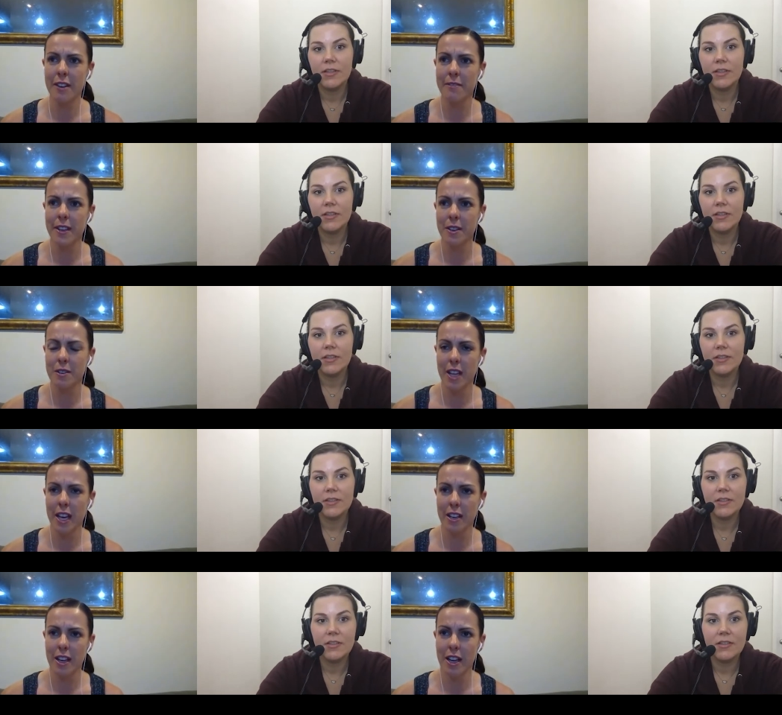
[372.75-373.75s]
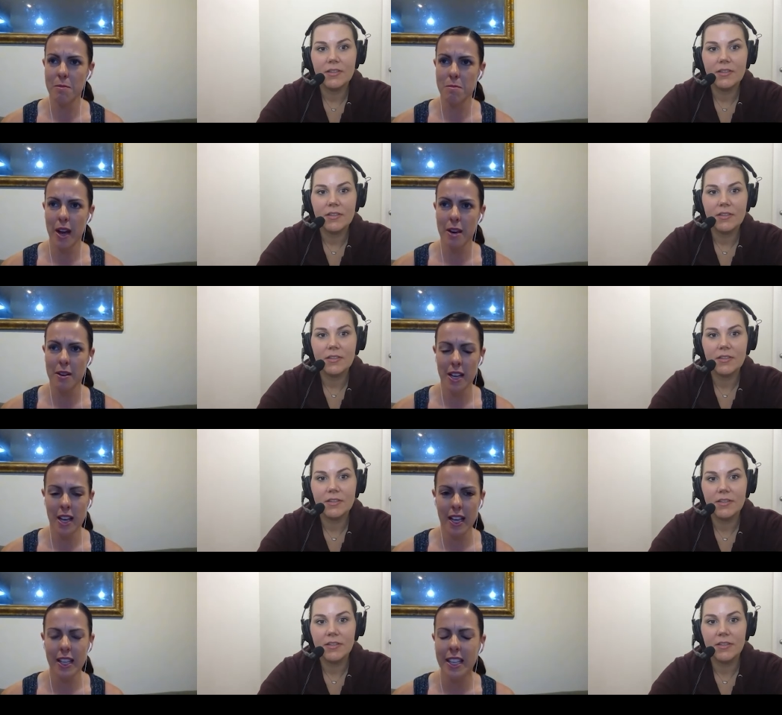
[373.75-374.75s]
Speaker 1: of feel that it might
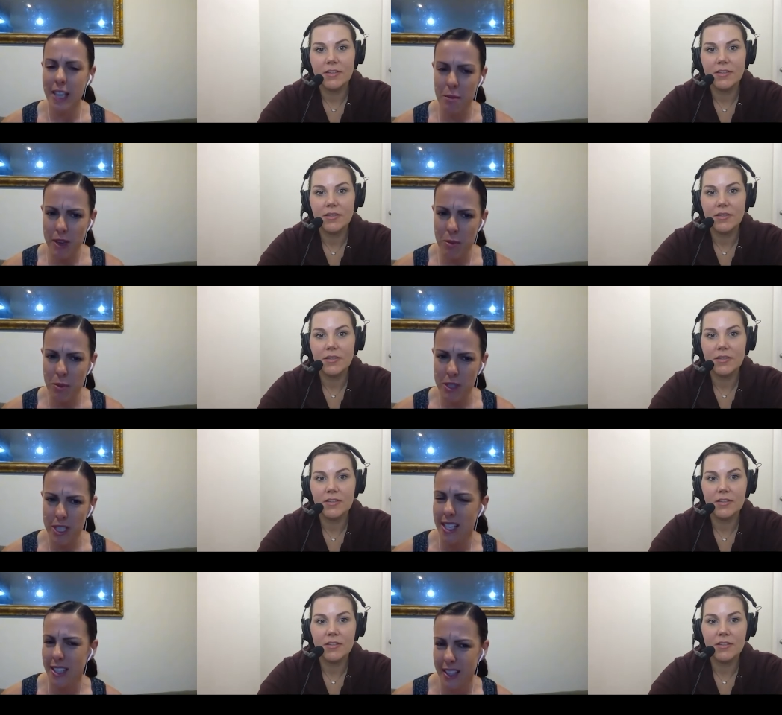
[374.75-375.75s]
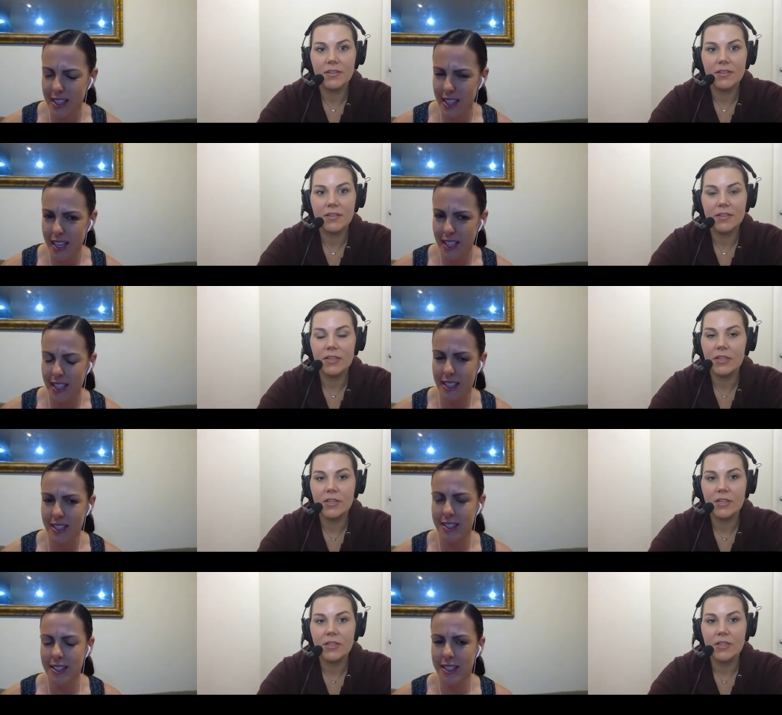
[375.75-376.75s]
alienate people. Do you think that that
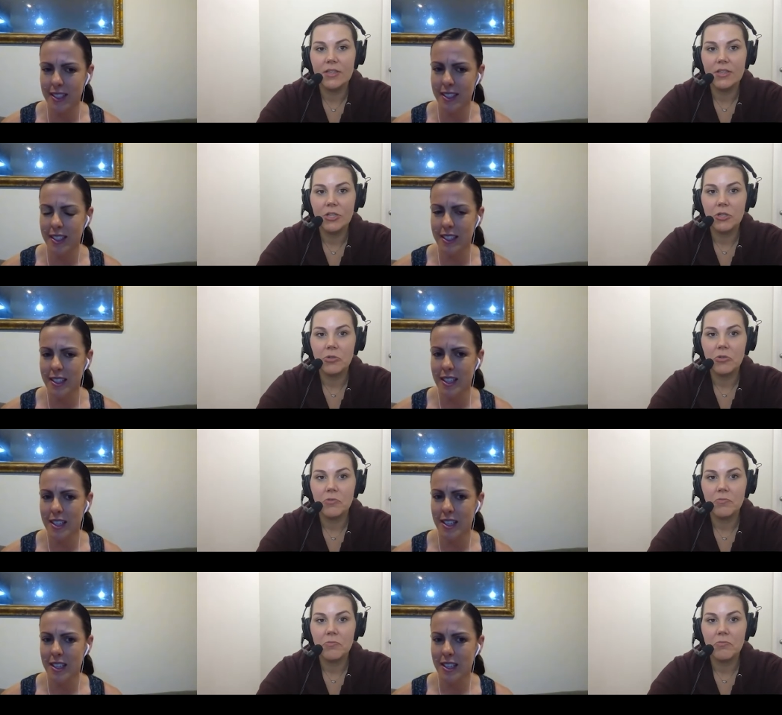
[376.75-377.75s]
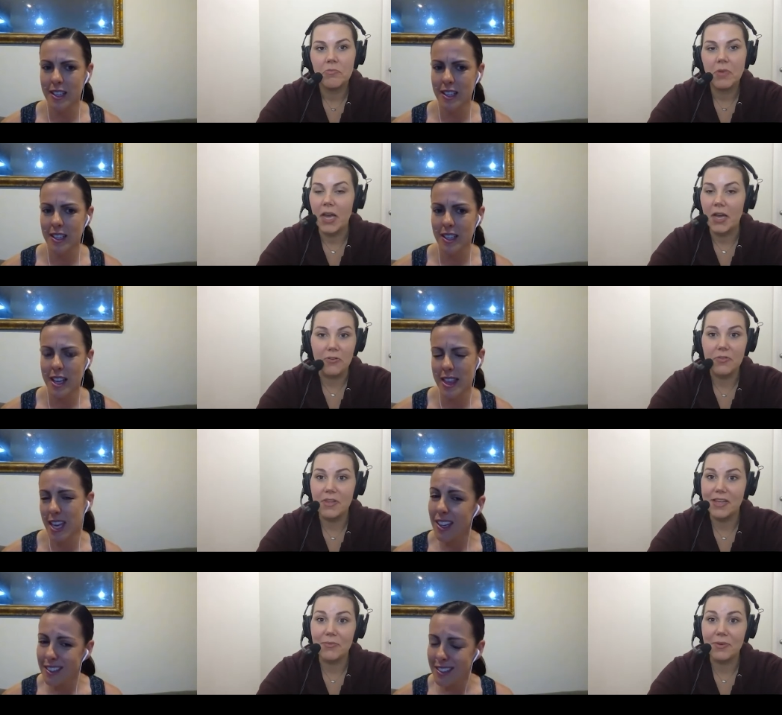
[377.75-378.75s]
is? I don't think
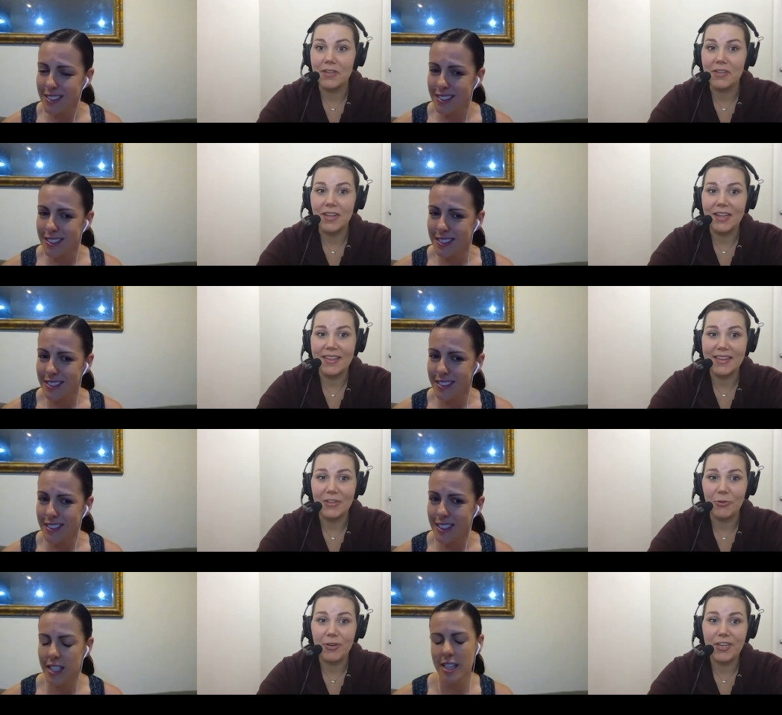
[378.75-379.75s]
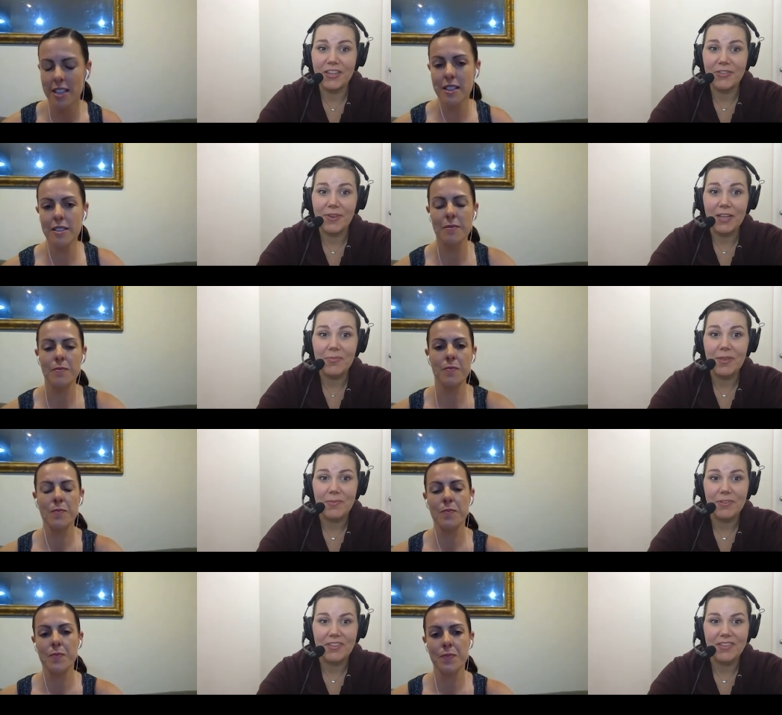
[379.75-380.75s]
Speaker 2: it will. I think it'll bring in the right
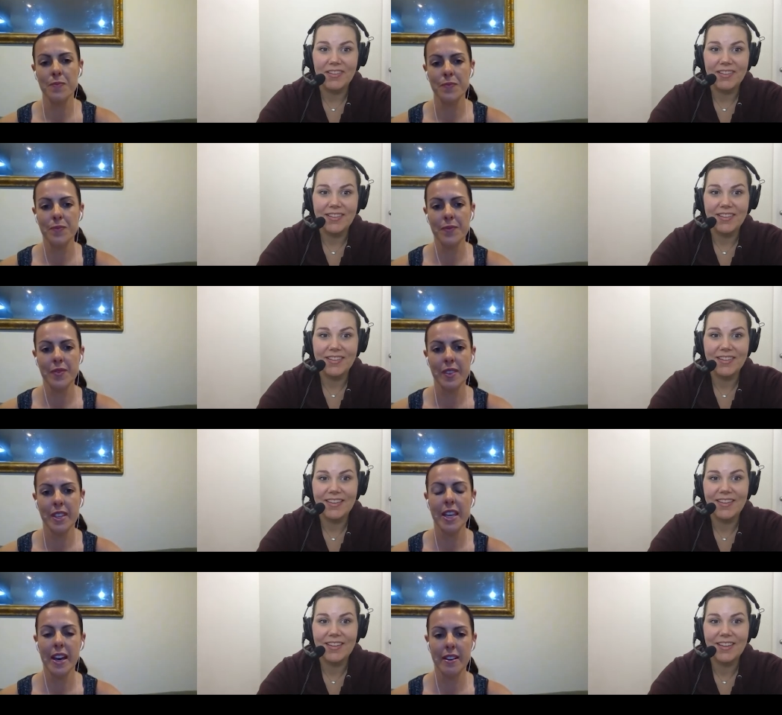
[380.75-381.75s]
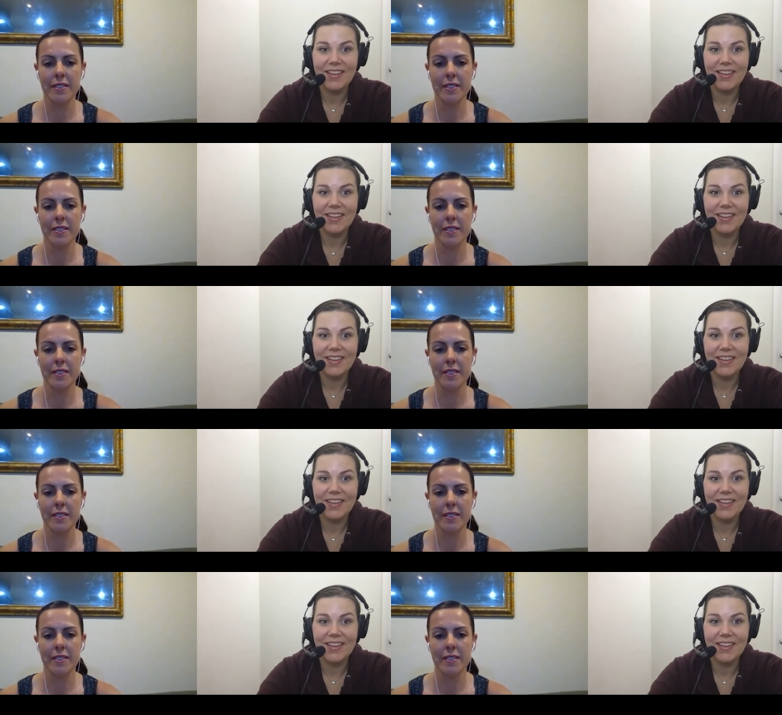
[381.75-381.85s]
people. Yeah.